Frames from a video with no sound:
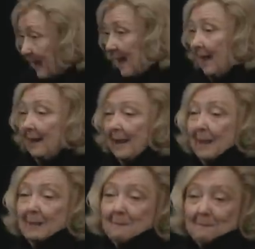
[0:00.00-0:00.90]
We had
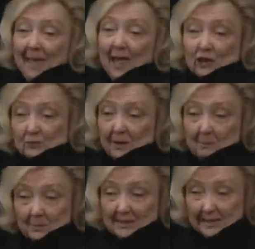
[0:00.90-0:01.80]
white men
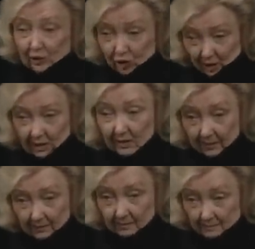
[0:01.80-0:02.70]
in management
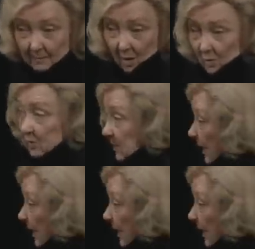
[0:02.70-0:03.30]
positions.